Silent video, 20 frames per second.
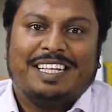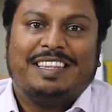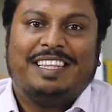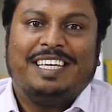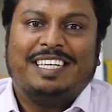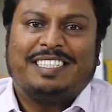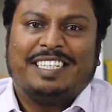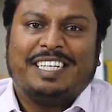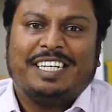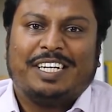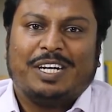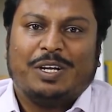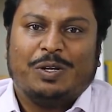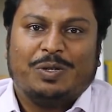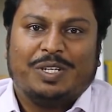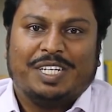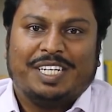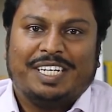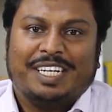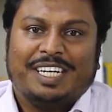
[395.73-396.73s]
These
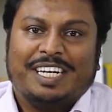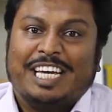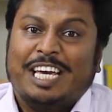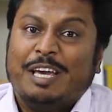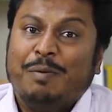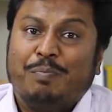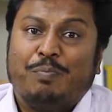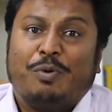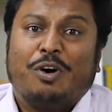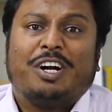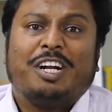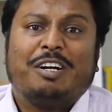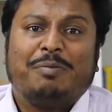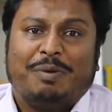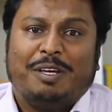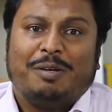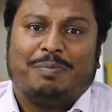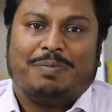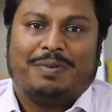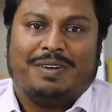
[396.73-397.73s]
included
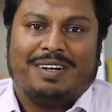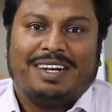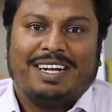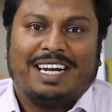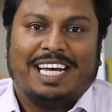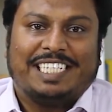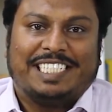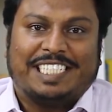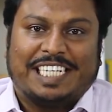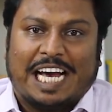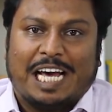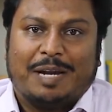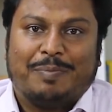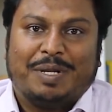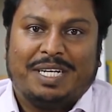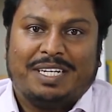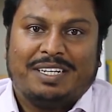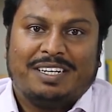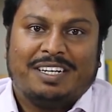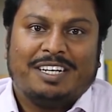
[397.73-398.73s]
important people like
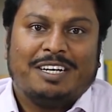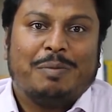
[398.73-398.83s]
chairmen,